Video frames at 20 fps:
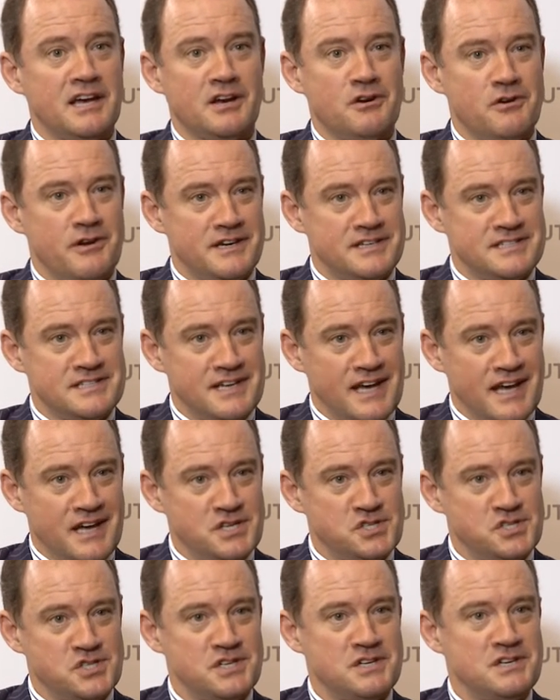
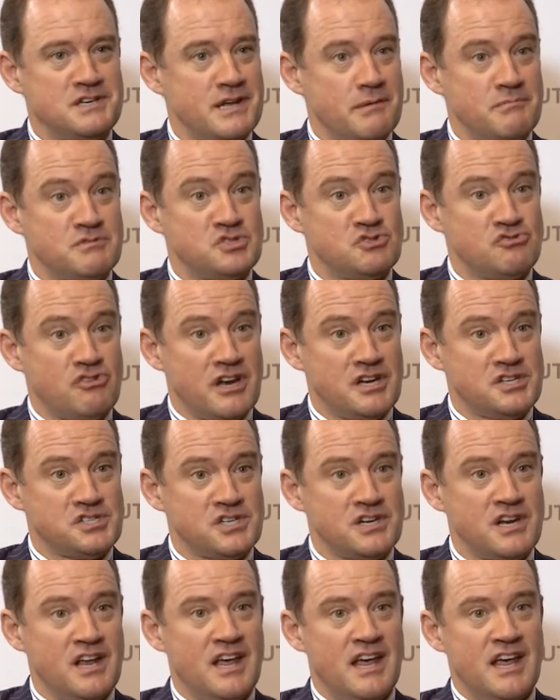accreditation,
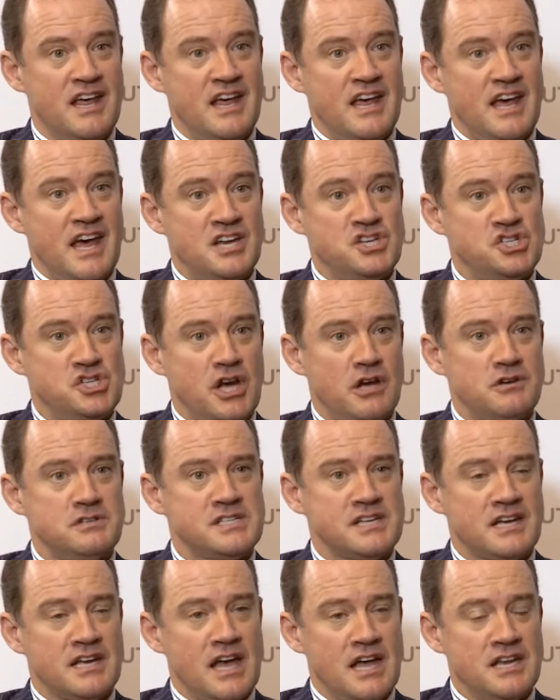demonstration, and
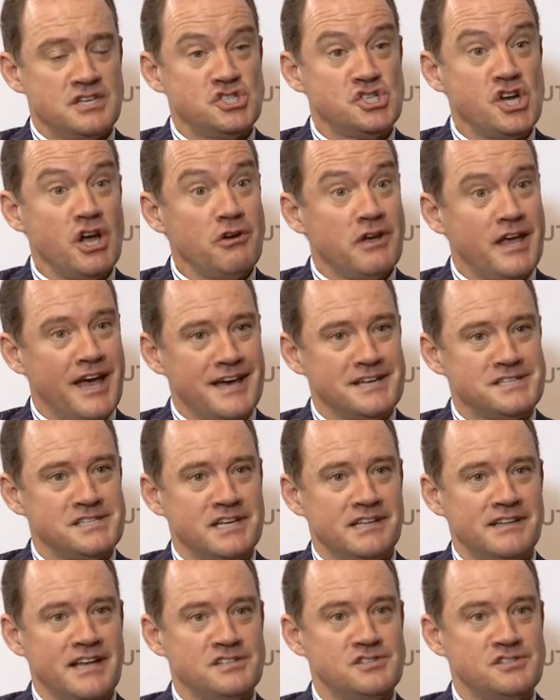showcasing.